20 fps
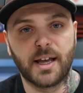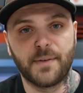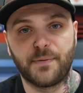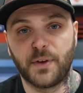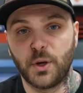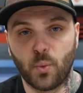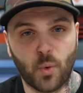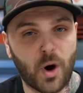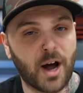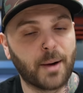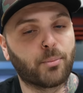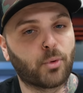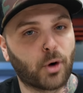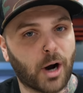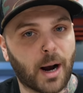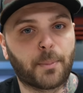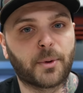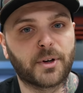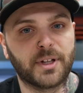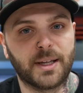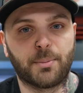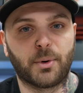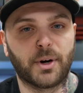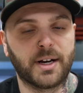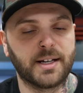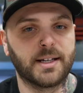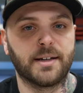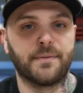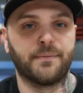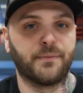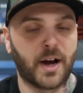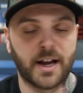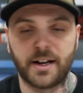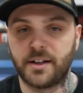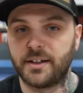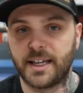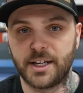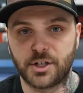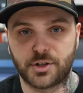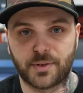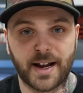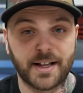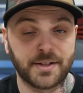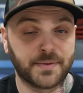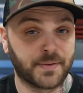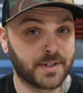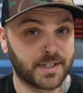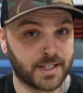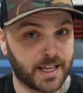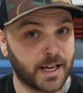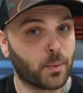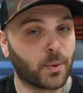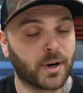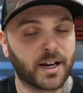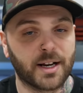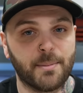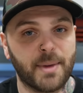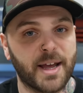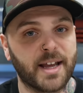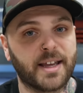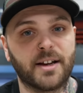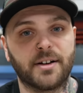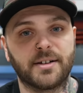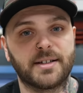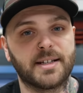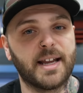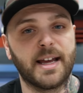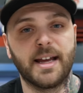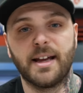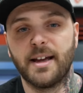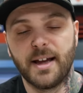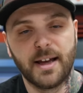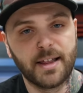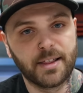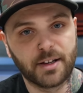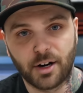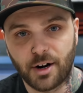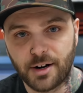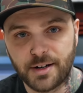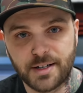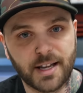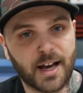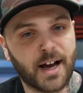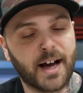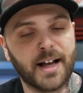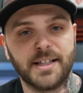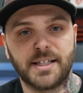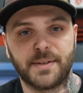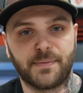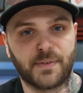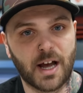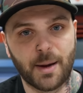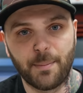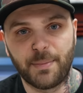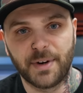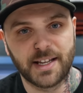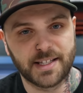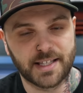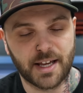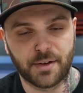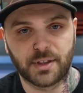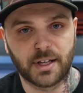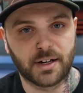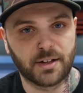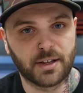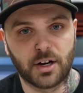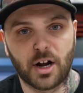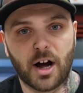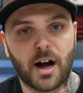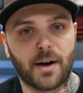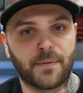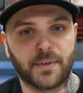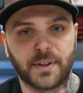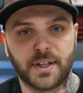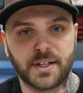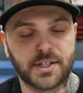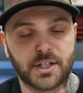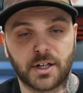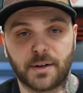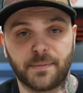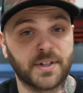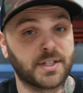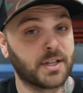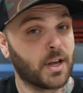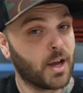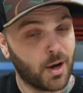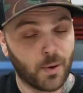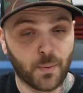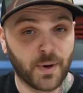If you want properly printed vinyl heat transfers like we're gonna make here today, there are tons of companies out there that offer this service.